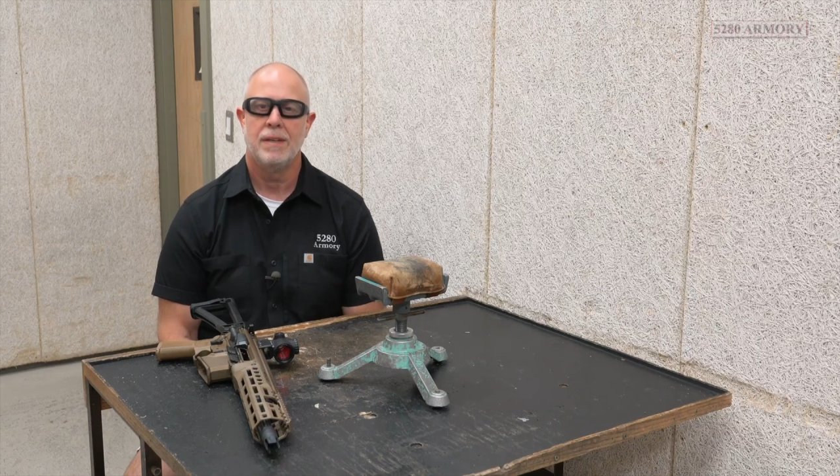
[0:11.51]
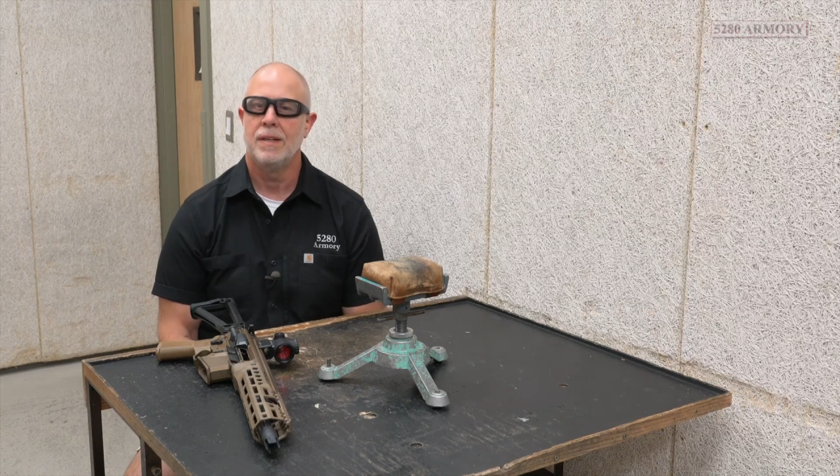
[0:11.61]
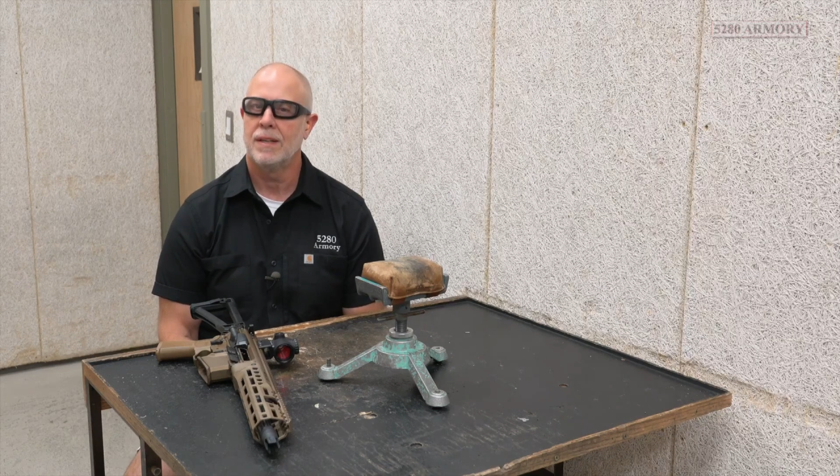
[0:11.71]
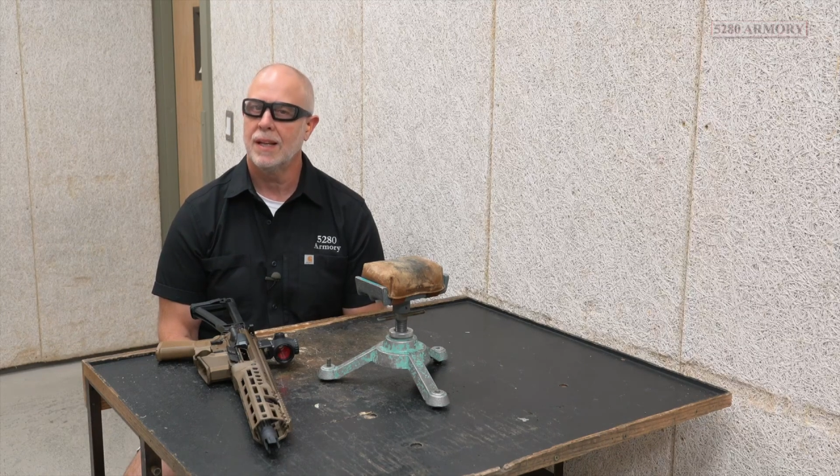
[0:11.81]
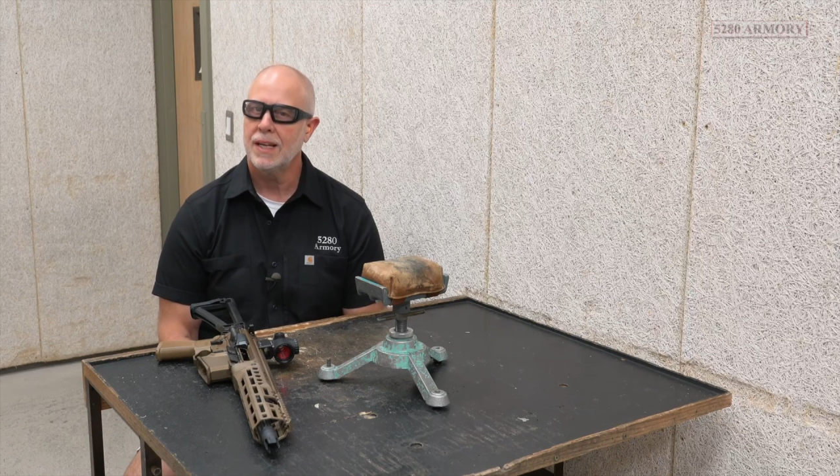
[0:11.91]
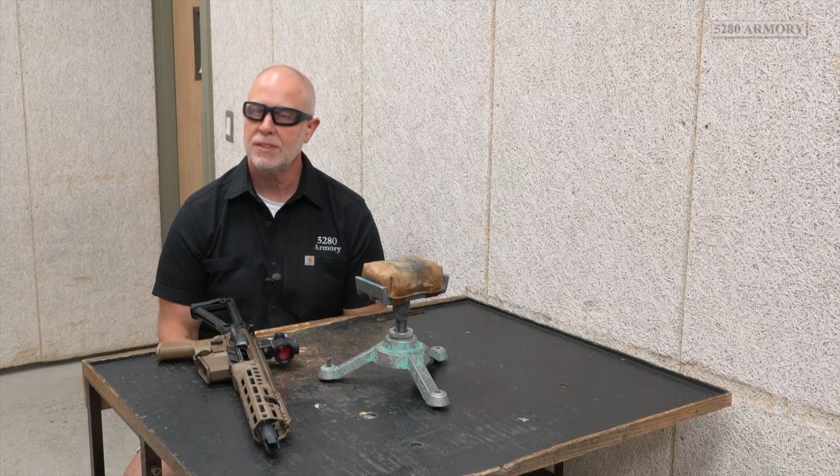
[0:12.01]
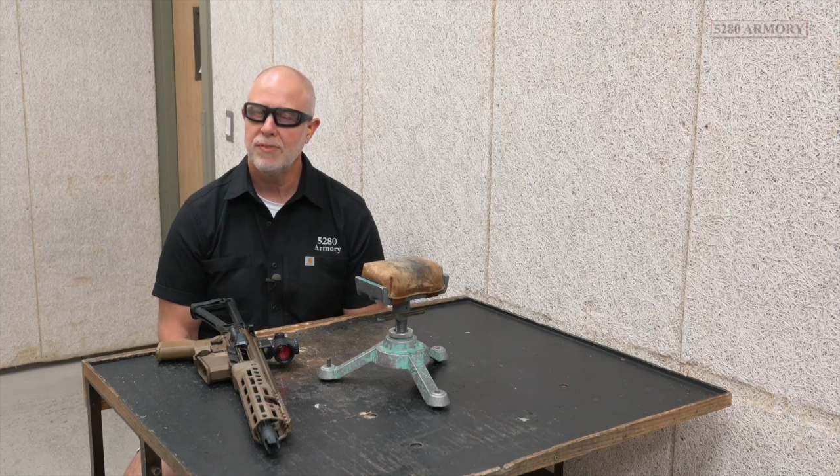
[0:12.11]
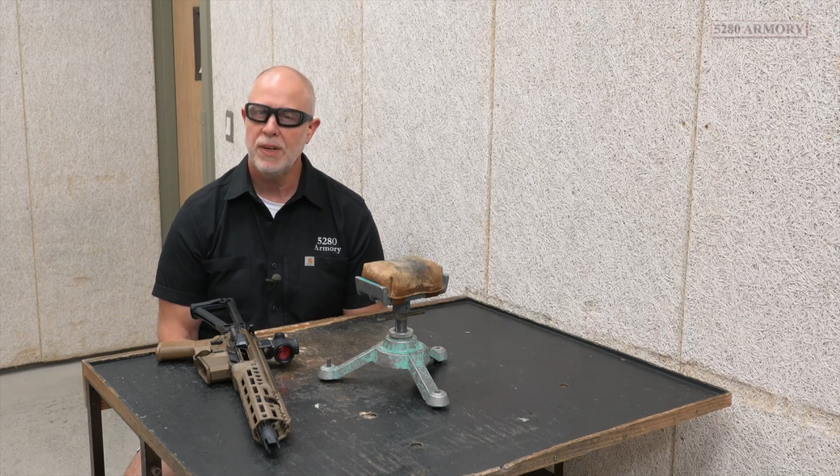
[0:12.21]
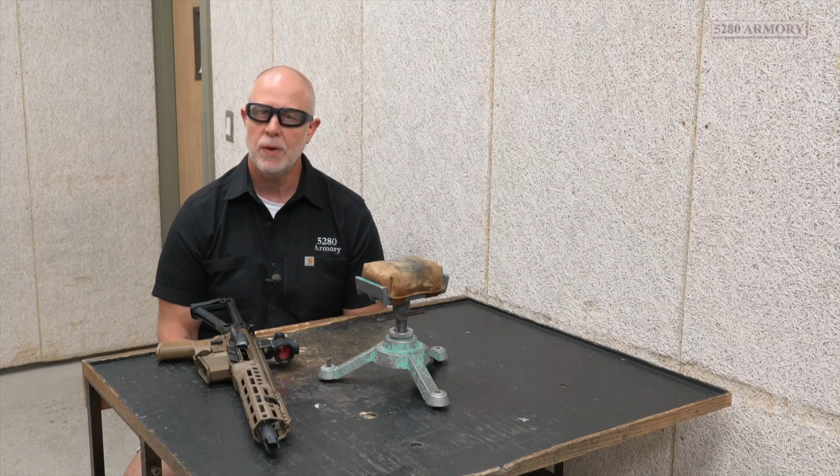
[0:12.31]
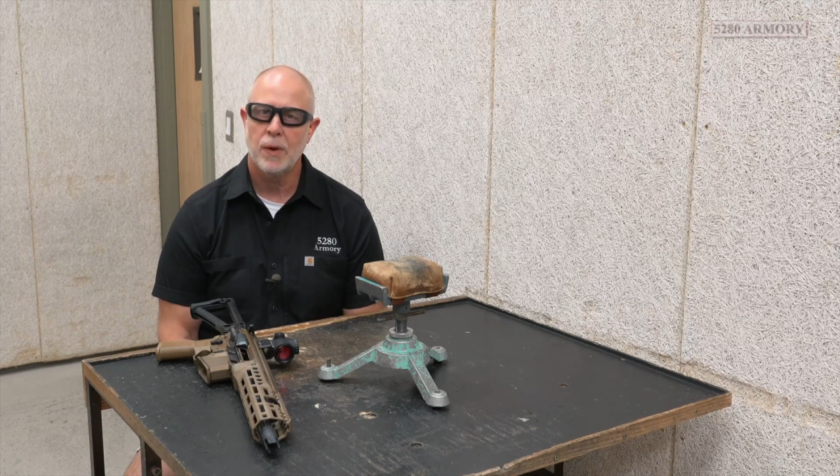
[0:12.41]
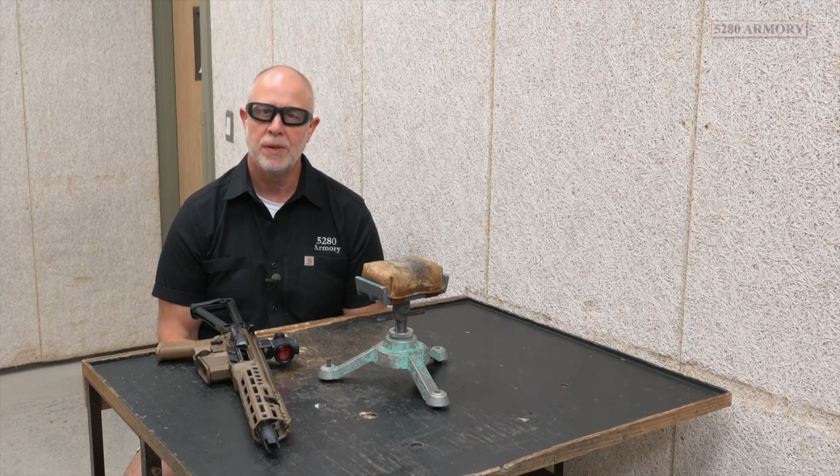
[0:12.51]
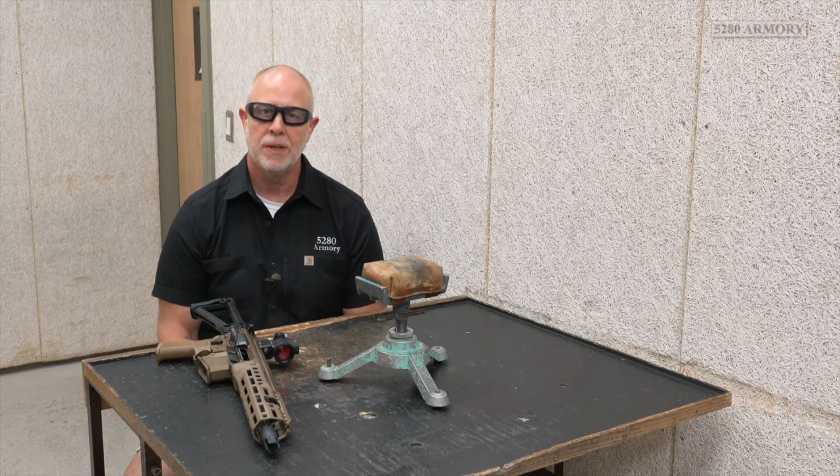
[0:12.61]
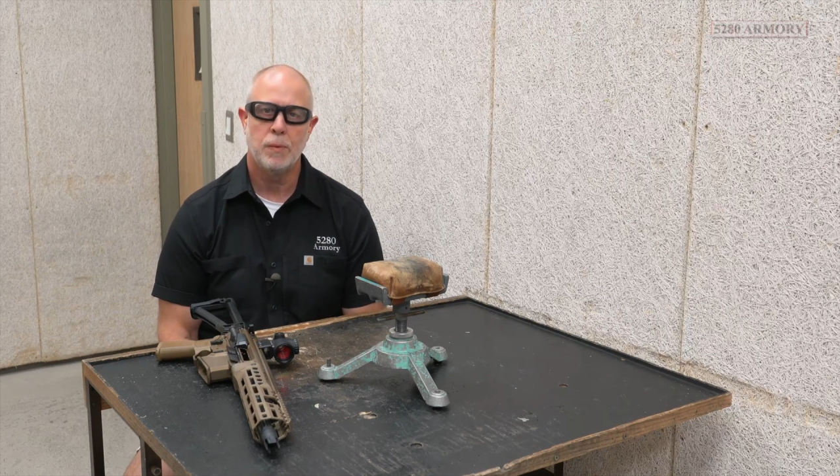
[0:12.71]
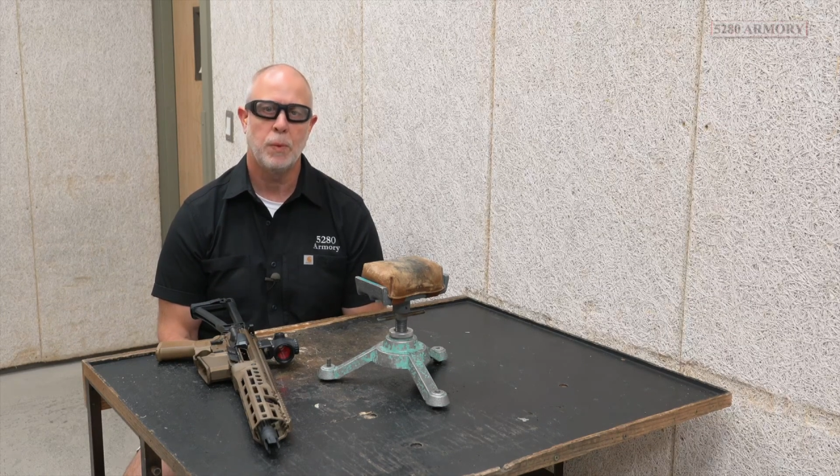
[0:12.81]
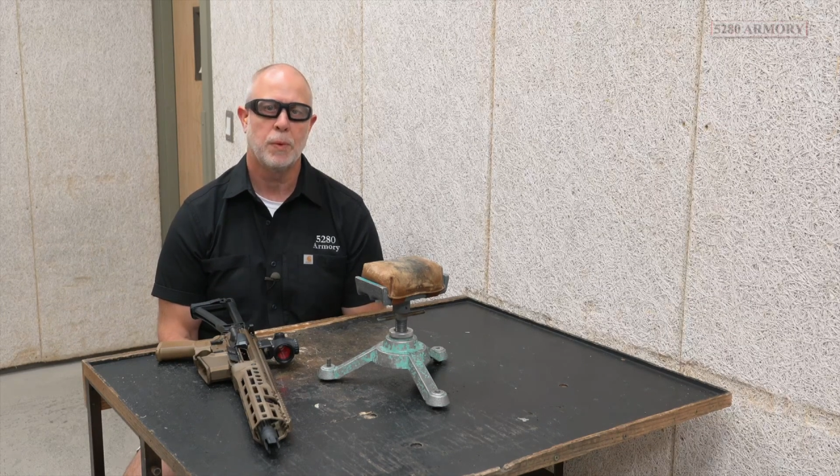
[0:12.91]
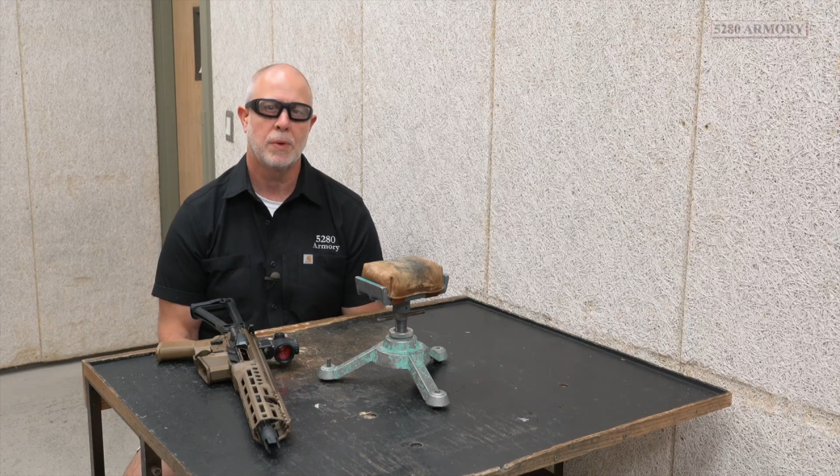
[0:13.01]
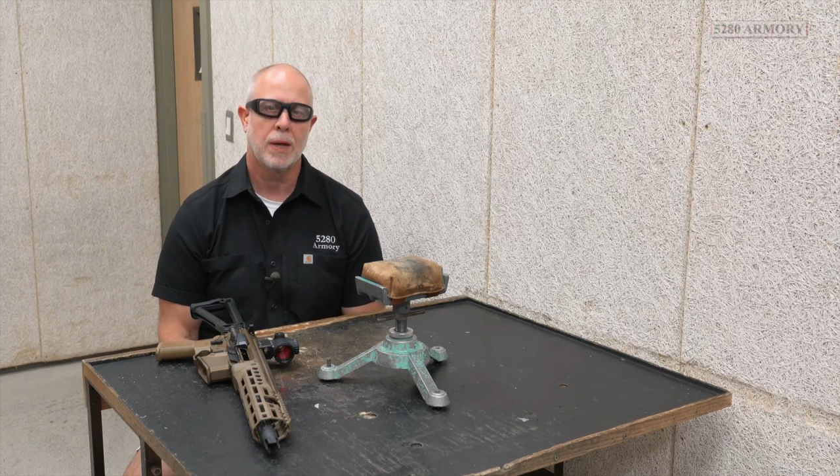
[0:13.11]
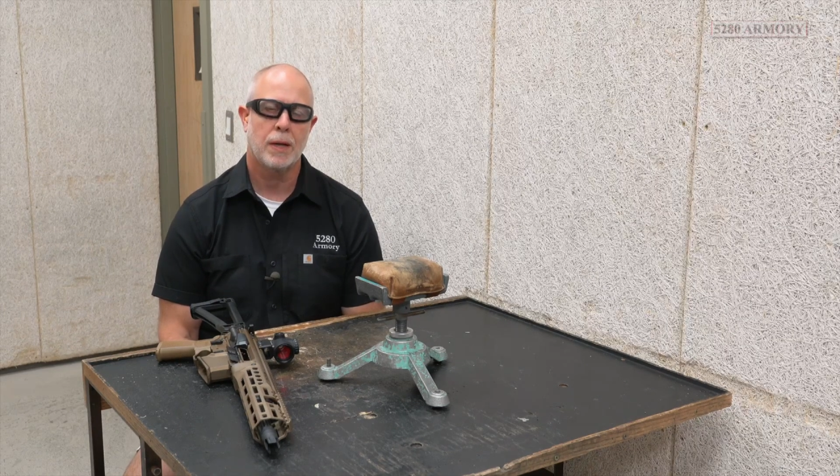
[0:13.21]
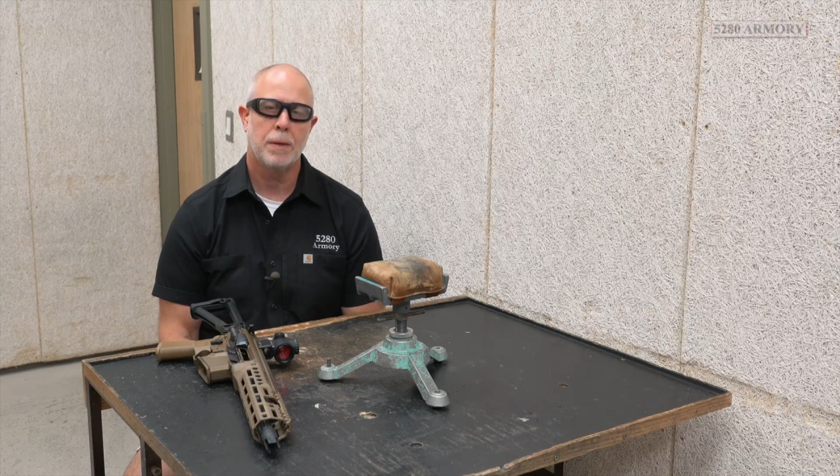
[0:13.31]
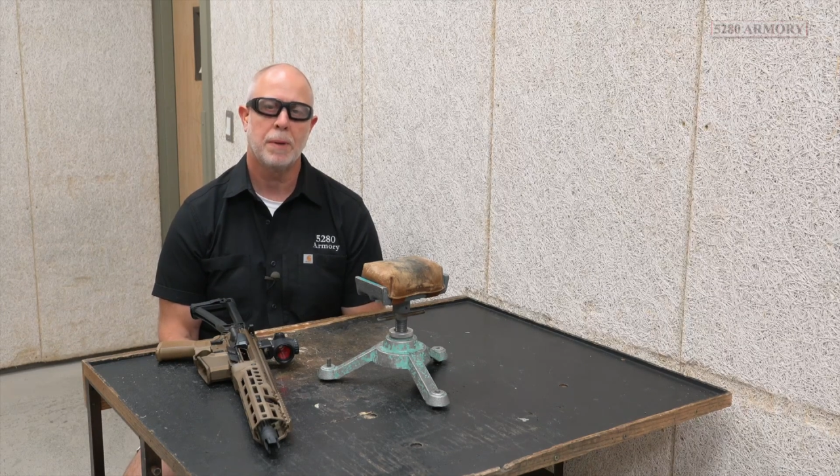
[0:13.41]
In the last video I did, we were talking